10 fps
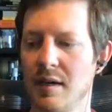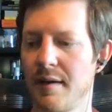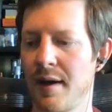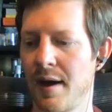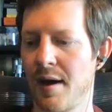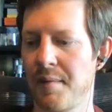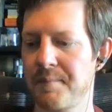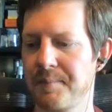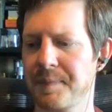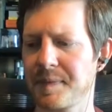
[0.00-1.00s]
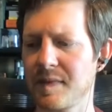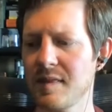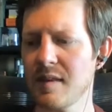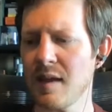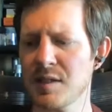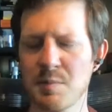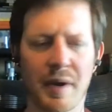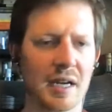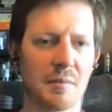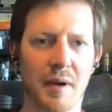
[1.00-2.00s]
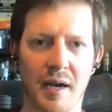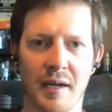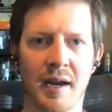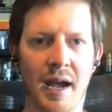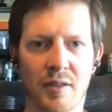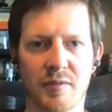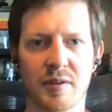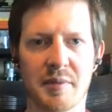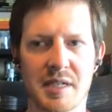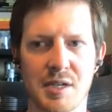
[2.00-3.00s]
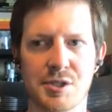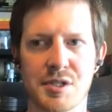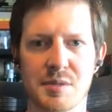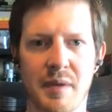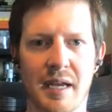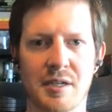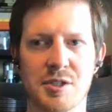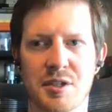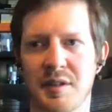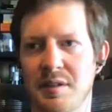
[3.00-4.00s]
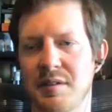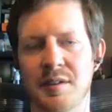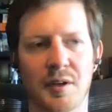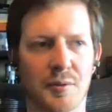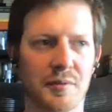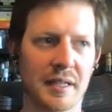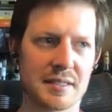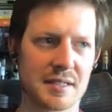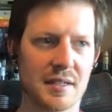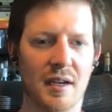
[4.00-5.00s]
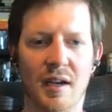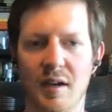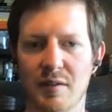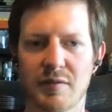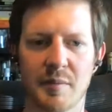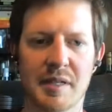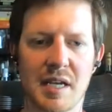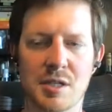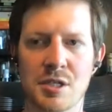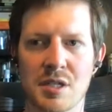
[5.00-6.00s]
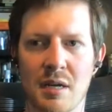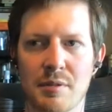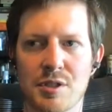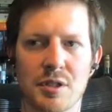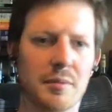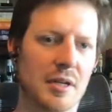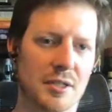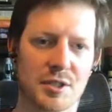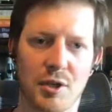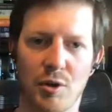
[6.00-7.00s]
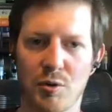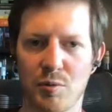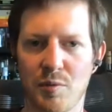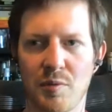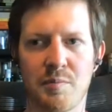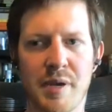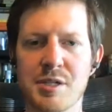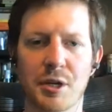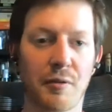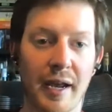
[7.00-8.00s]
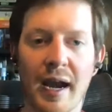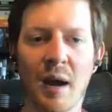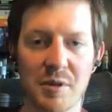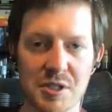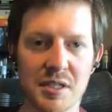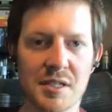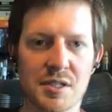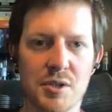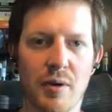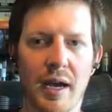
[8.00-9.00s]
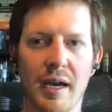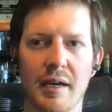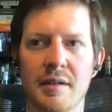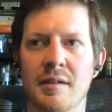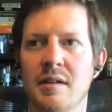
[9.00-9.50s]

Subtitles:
depending upon how the fermentation is managed. And, that's fermentation temperature, but also pitching rate, how much yeast you add,